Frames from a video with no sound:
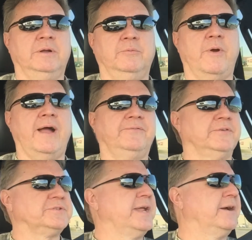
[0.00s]

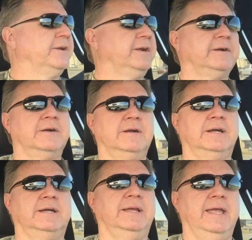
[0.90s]
rifles down here
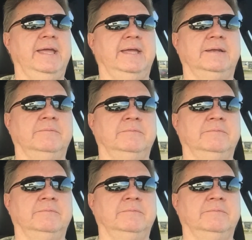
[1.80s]
and